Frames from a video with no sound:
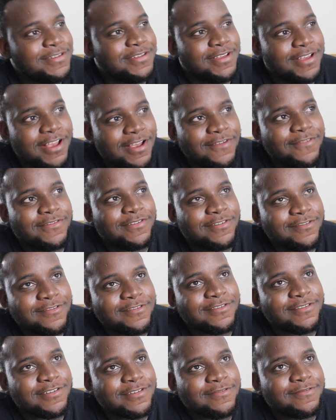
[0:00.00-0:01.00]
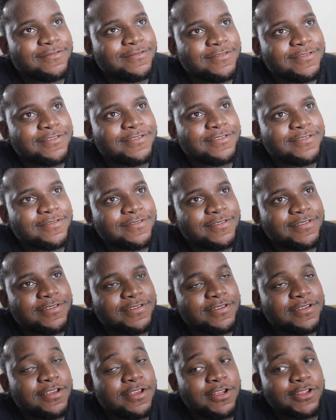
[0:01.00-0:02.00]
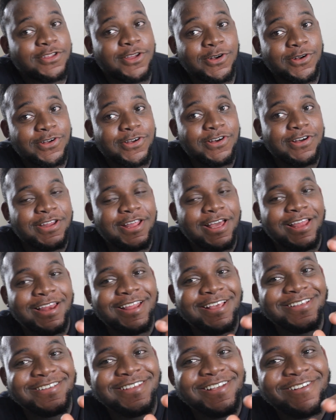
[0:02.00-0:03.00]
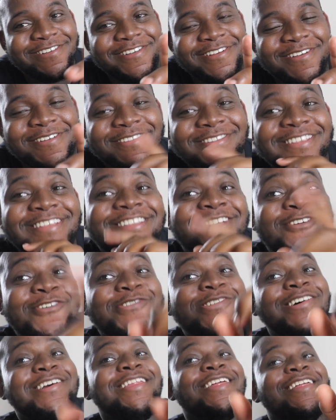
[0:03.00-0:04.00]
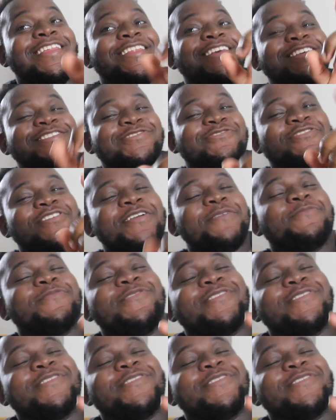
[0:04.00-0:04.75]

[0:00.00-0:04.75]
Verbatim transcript: I feel like I'm gonna. Don't call that Liz's crib. Don't call that little crib.